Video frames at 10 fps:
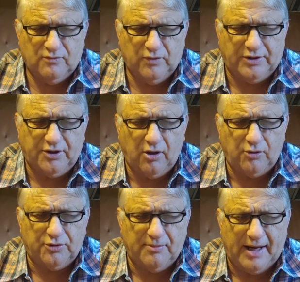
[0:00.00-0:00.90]
We
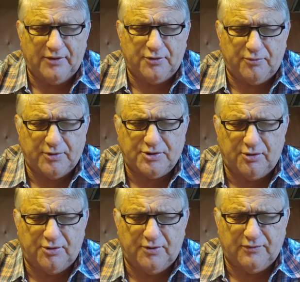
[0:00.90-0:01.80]
talked about the
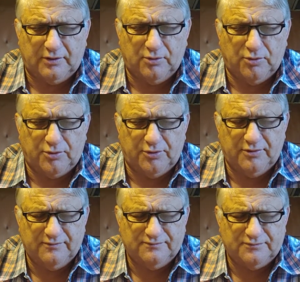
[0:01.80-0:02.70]
return of the Lord.
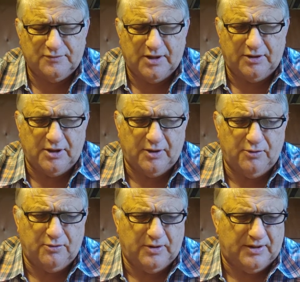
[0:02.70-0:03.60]
Now, you
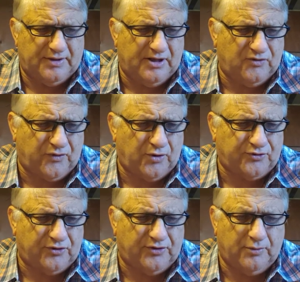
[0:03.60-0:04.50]
know, in these
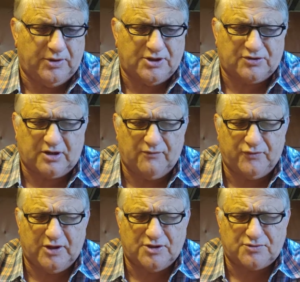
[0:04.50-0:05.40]
verses that we just got
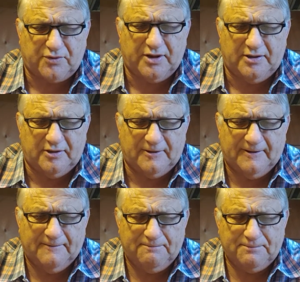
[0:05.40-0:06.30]
finished reading,
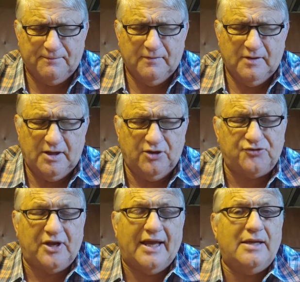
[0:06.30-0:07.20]

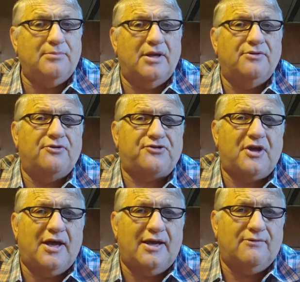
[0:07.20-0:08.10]
it's aimed at the
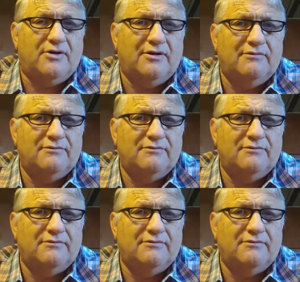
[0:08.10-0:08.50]
saved.